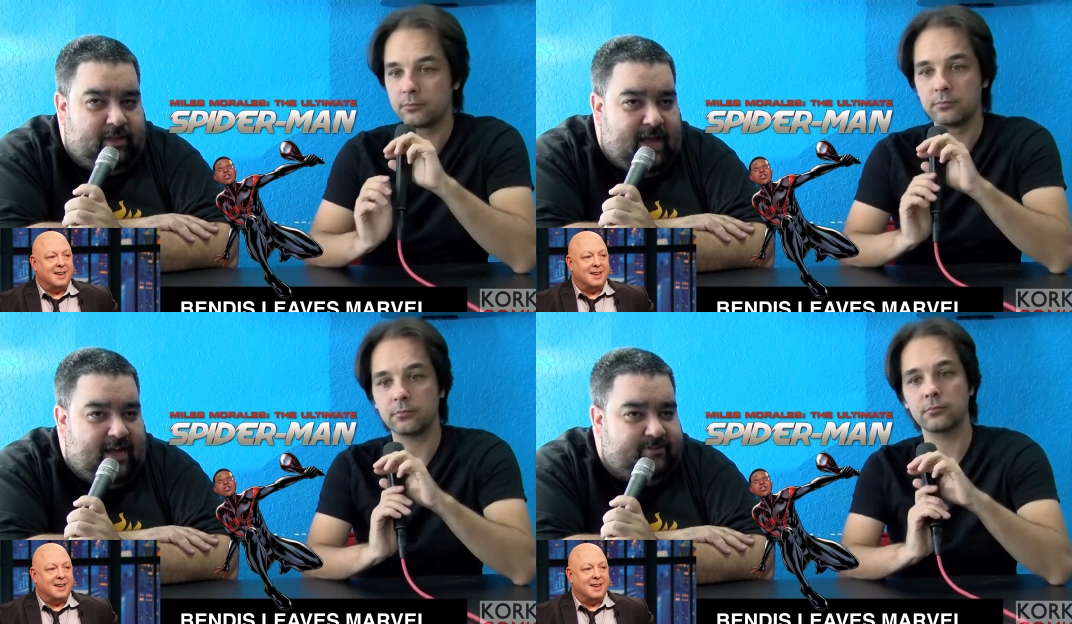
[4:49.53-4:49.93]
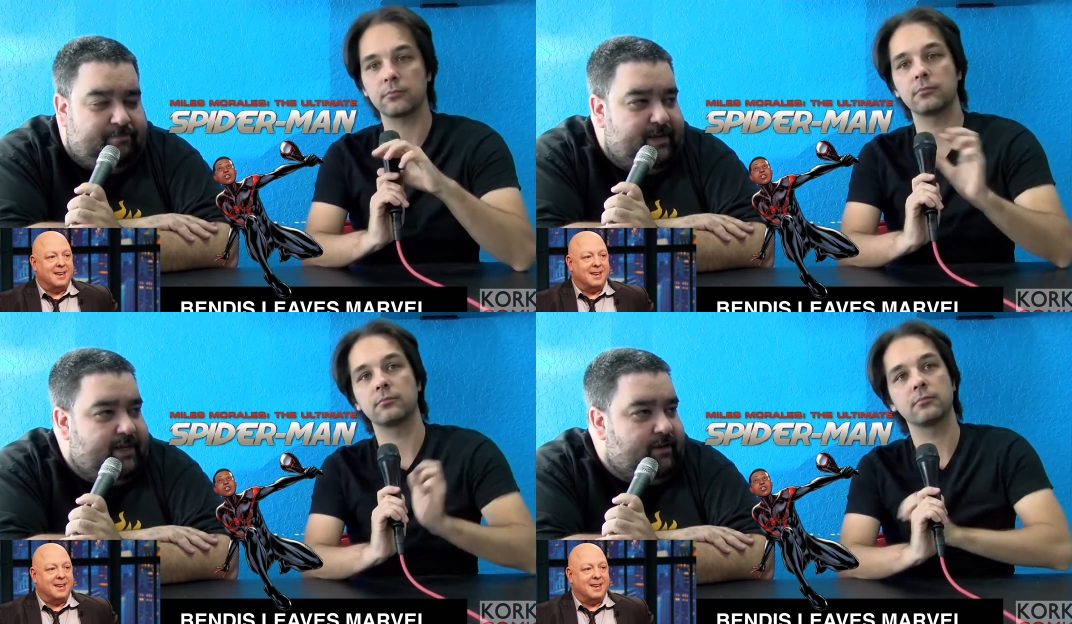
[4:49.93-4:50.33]
Speaker 1: last
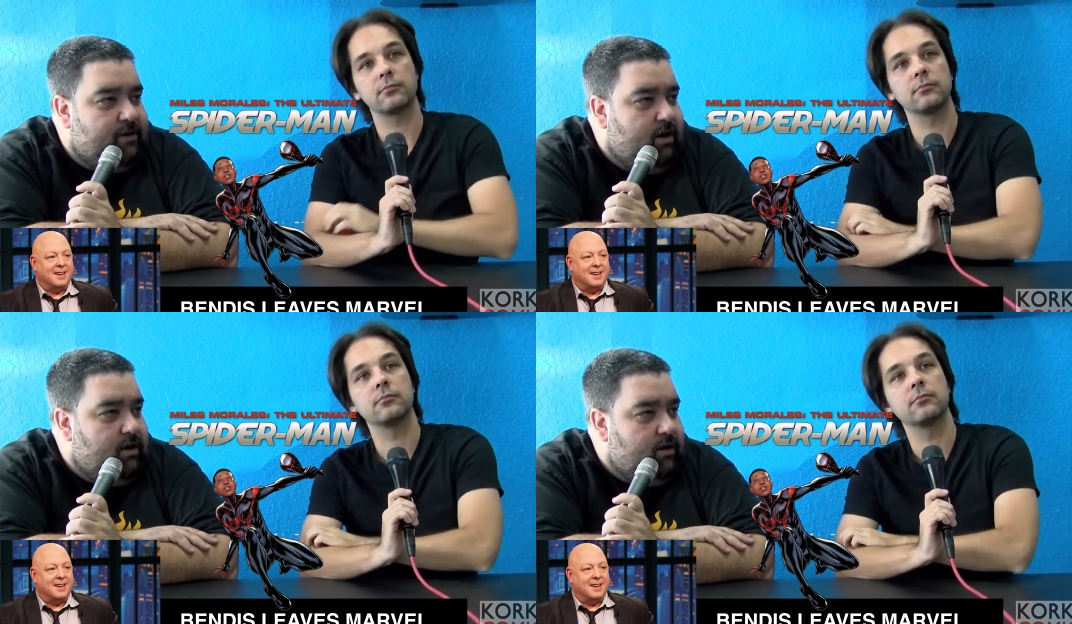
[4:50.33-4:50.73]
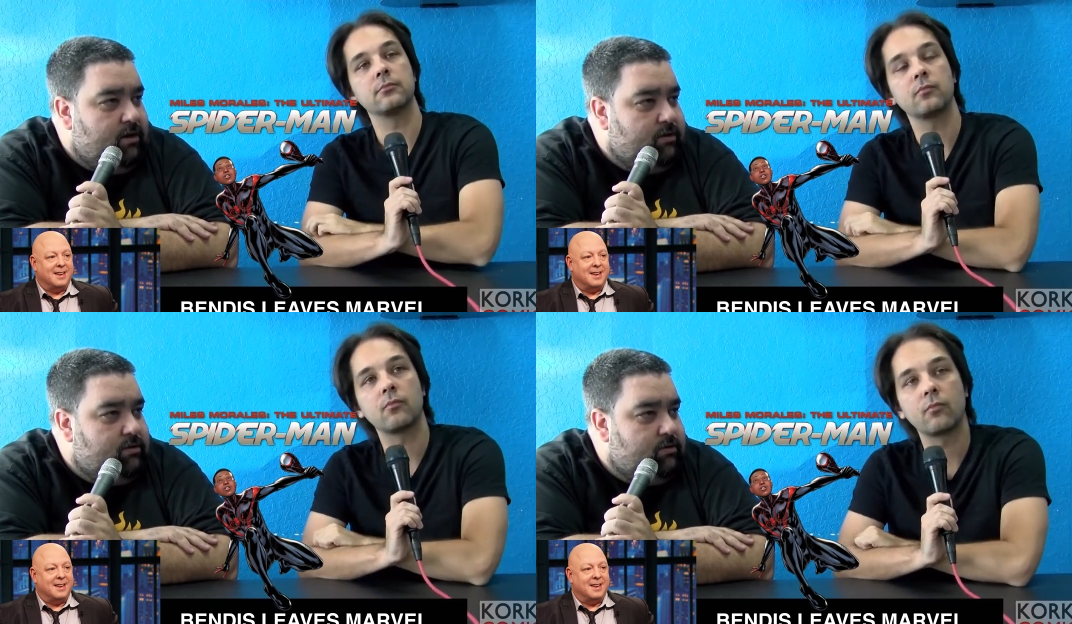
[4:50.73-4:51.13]
big
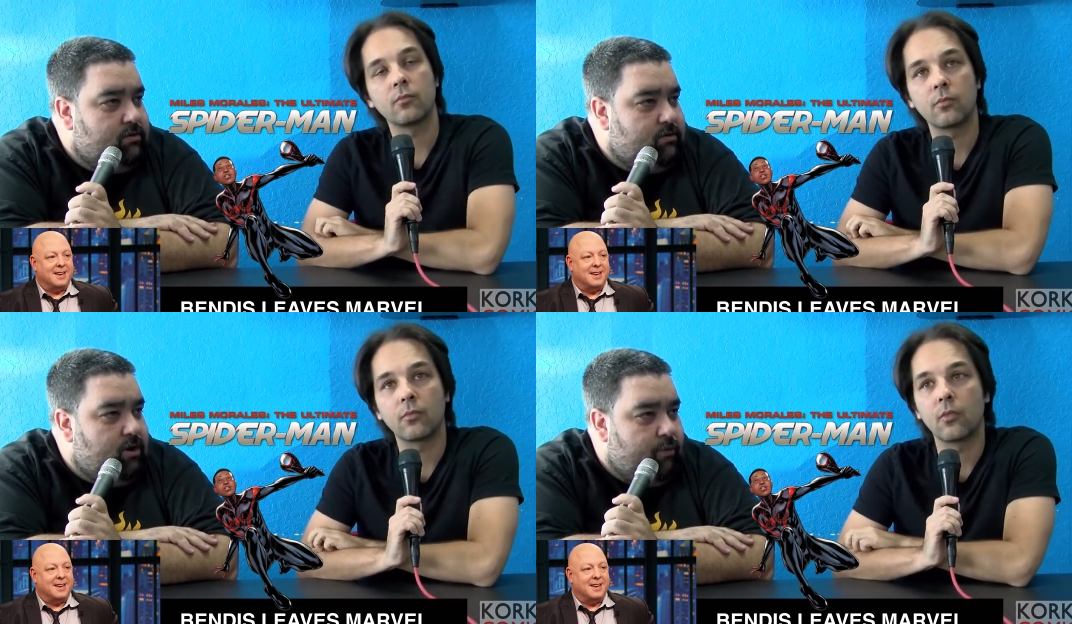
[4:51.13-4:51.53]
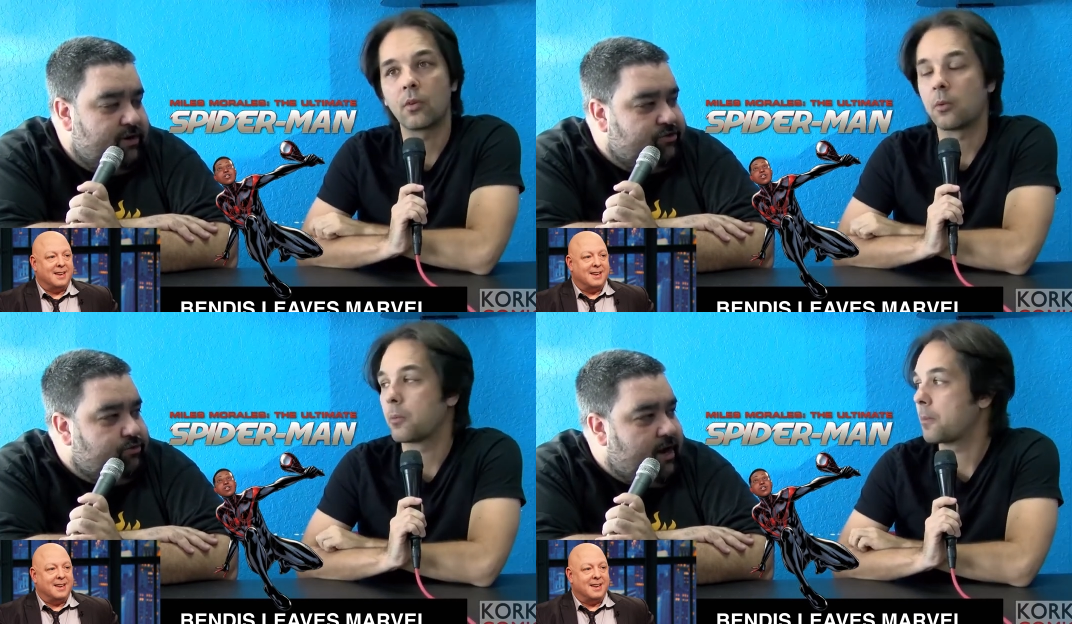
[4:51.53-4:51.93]
uh, original